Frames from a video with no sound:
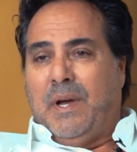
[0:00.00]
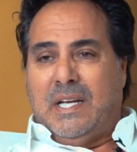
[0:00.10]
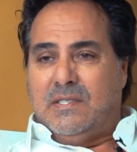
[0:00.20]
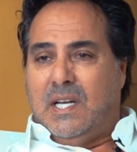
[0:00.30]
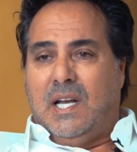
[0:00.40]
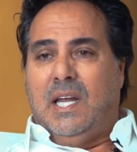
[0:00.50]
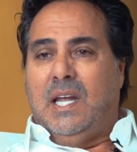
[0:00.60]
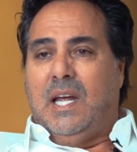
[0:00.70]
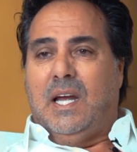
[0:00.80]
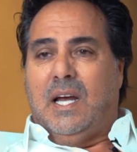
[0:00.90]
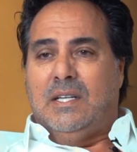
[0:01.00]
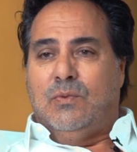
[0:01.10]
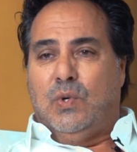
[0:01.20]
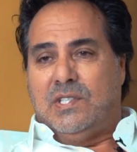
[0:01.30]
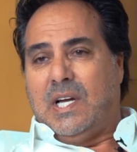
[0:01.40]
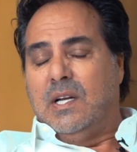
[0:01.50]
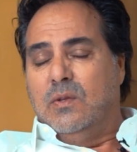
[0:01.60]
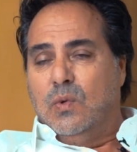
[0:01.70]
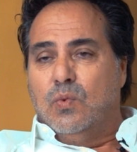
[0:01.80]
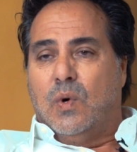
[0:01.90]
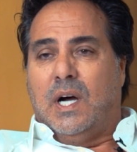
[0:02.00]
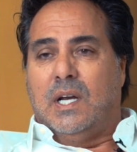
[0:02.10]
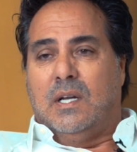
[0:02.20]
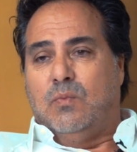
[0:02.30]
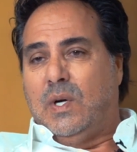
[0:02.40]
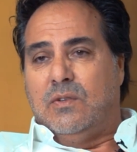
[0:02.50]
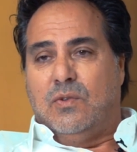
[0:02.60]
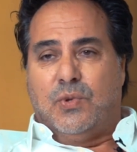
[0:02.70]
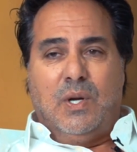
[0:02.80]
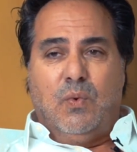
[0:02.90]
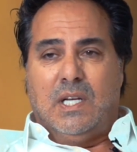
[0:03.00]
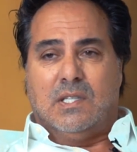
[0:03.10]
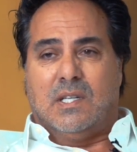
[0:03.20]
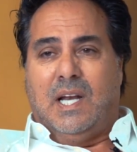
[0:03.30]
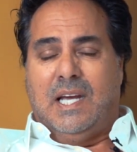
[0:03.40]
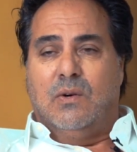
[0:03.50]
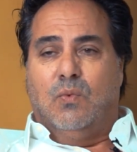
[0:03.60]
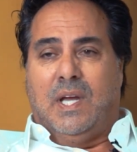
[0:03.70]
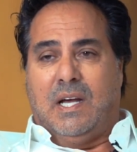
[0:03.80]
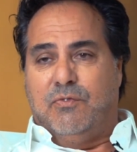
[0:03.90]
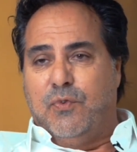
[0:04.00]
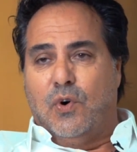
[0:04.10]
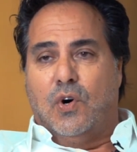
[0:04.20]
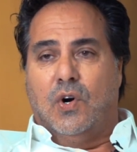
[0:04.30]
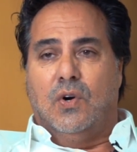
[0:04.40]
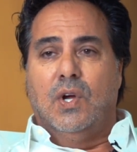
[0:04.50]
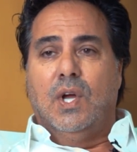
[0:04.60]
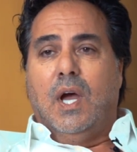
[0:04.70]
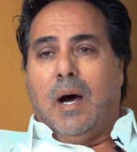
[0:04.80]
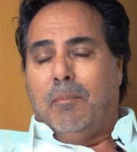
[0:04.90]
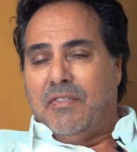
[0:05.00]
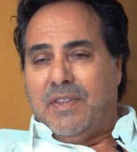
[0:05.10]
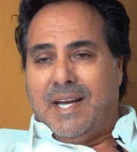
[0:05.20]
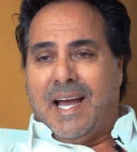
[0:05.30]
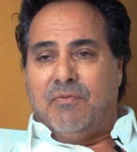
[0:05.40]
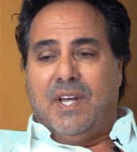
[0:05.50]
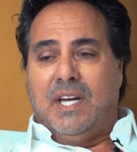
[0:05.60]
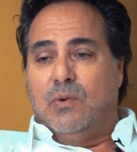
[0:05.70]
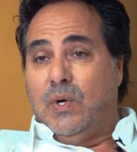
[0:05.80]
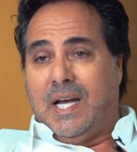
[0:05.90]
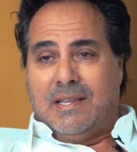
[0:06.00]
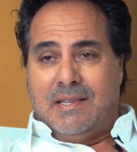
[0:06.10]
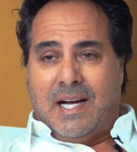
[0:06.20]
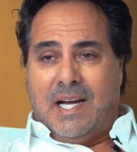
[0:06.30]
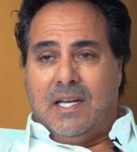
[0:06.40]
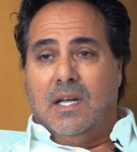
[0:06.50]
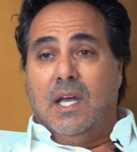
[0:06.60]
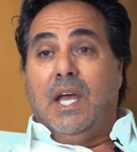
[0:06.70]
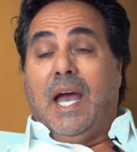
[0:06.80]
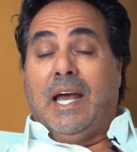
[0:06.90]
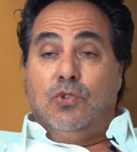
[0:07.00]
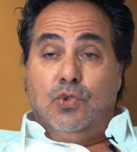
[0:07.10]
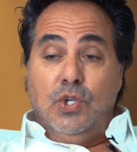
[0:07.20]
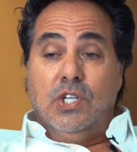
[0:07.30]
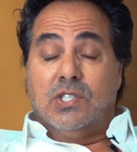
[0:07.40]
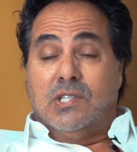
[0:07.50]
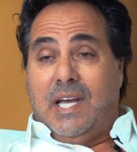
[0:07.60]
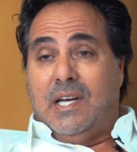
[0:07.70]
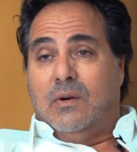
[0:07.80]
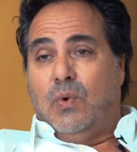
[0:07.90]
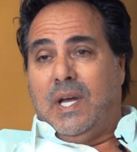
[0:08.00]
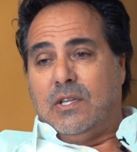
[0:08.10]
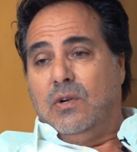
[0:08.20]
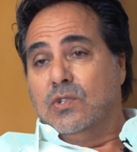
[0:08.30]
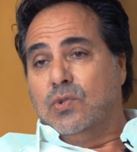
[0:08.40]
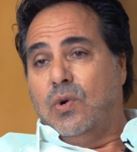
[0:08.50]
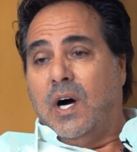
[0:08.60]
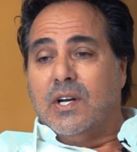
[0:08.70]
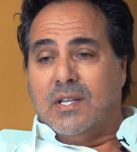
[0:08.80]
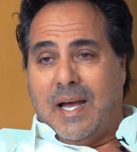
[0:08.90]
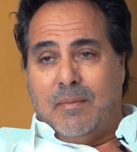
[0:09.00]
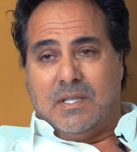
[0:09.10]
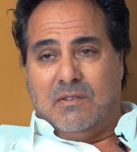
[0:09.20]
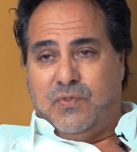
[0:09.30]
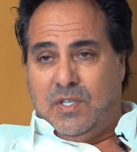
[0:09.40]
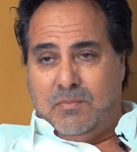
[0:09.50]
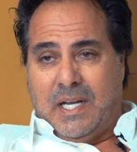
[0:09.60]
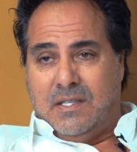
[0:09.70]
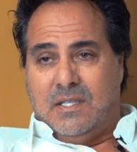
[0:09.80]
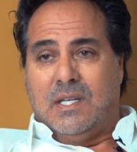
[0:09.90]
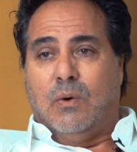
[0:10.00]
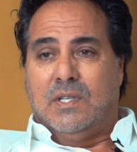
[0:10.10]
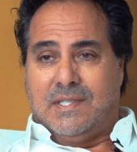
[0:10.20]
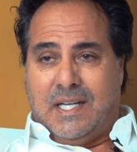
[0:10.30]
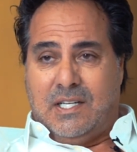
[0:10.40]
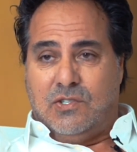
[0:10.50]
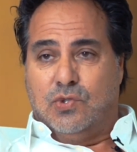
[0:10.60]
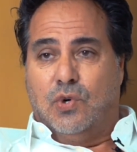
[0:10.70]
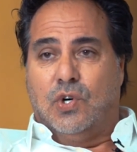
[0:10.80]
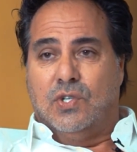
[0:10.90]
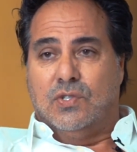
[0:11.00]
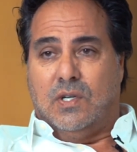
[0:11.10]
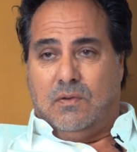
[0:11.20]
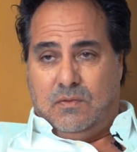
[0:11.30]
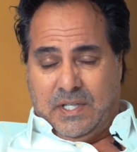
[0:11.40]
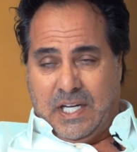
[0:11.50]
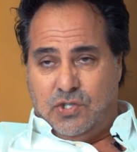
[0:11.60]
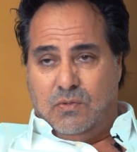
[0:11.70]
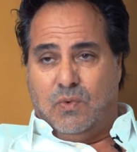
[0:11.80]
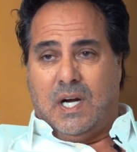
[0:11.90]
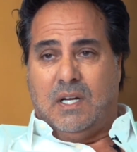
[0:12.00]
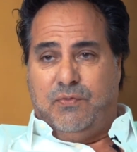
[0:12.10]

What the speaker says: Basically, we started with 1, and when 3 weeks later we had 4, a month and a half later we had 9, and 2 years later we had close to 100 Habitats for Humanity that were sending stores nationwide